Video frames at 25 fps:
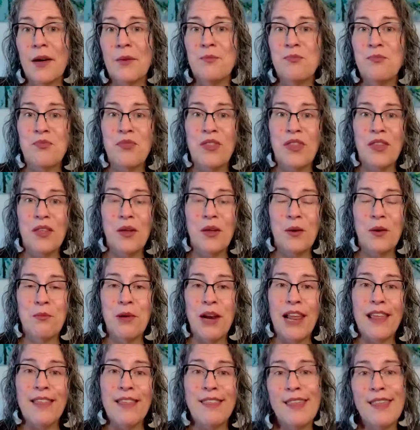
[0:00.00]
Um,
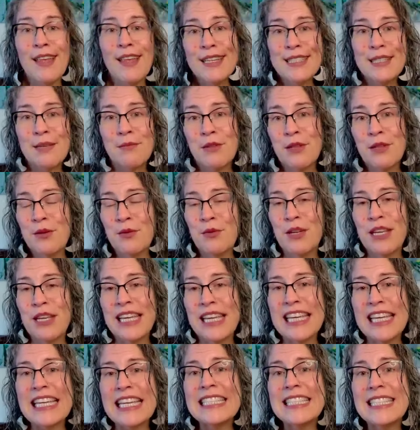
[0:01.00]
but I think some of the
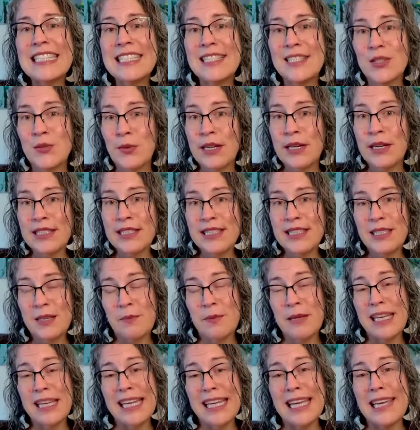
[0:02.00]
easiest ways
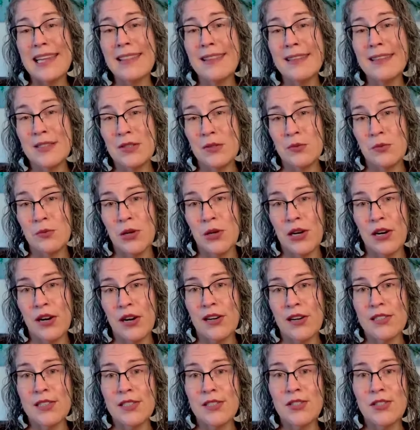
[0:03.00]
to begin this
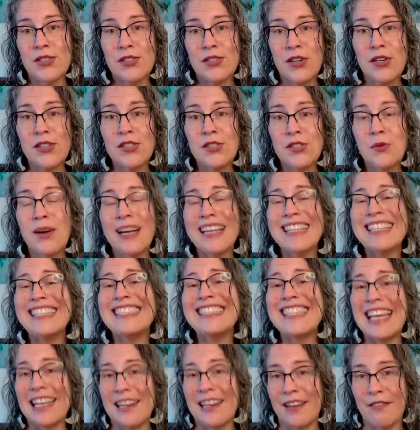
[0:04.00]
work are to start to
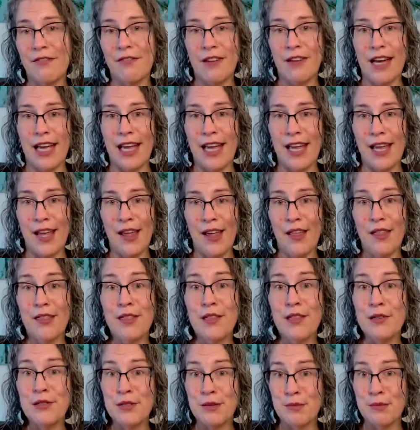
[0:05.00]
identify
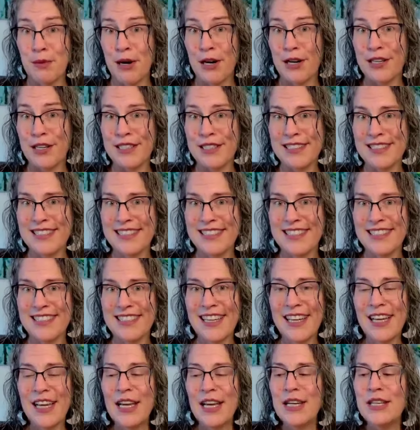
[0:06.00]
those
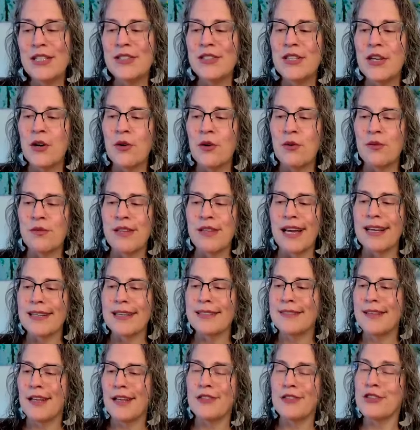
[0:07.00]
parts. So, like
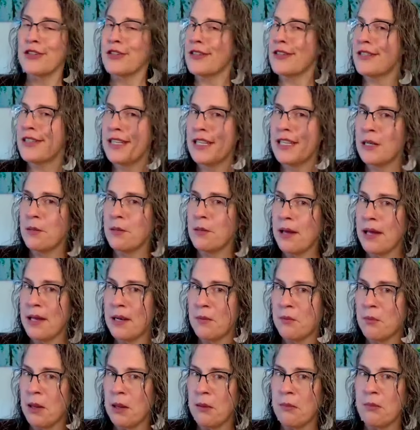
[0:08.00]
I said, you're going to need a
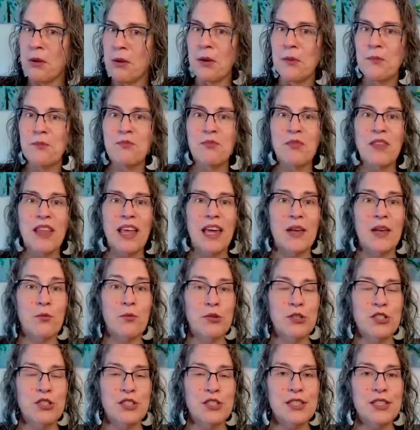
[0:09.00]
pen and paper,
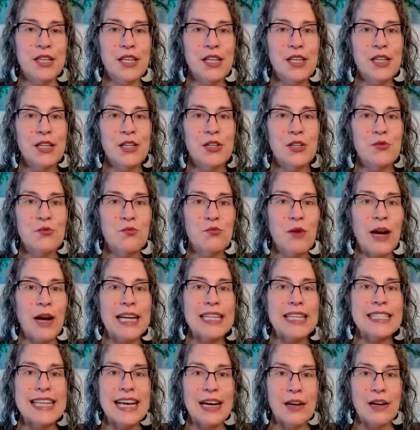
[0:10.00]
and we're just going to
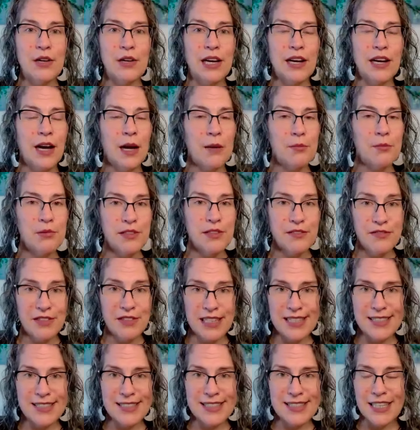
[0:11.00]
write down a couple of
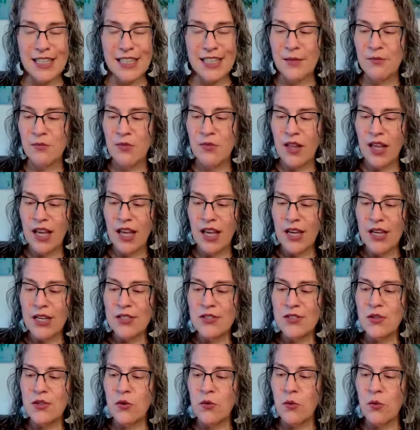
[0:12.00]
things here.
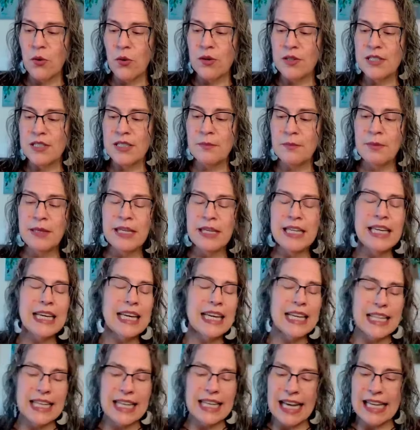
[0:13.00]
So, to
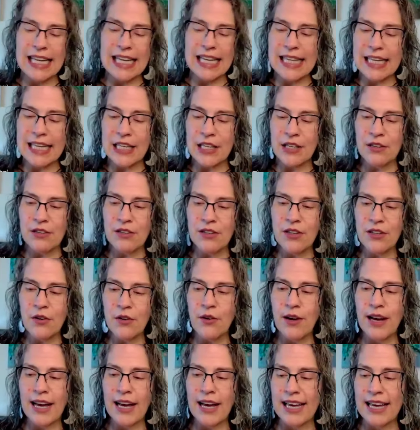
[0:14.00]
begin, I'd like you to
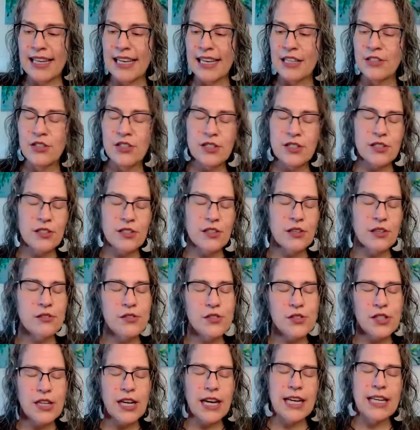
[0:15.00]
go ahead and just
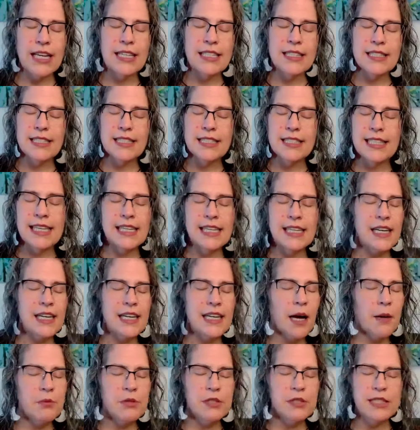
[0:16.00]
close your eyes and take a
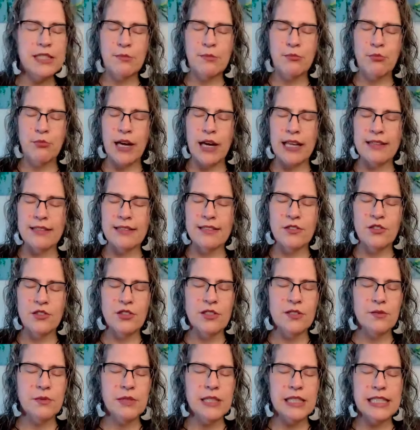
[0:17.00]
couple deep breaths.
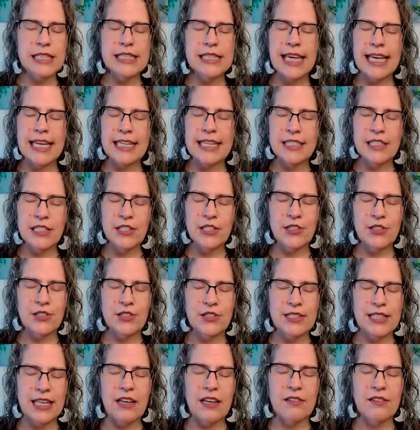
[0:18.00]
Just really land in
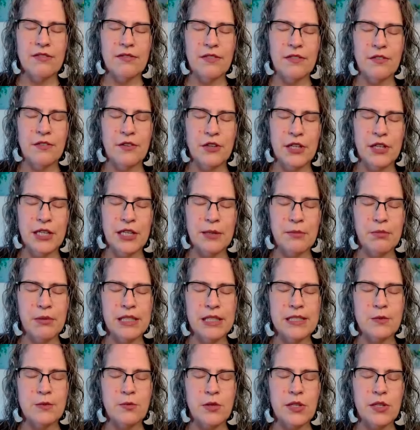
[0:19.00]
yourself if you're in a
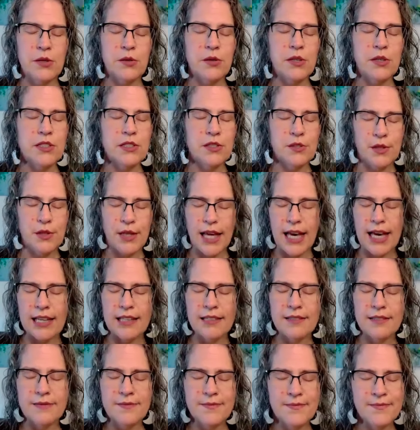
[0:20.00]
place where you can do that.
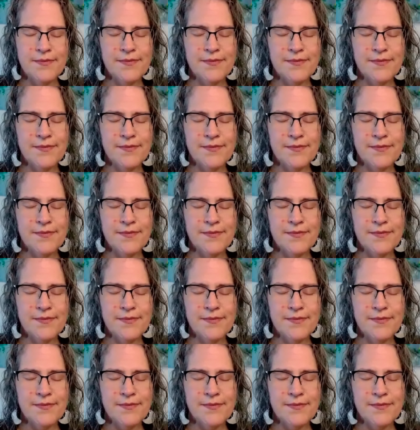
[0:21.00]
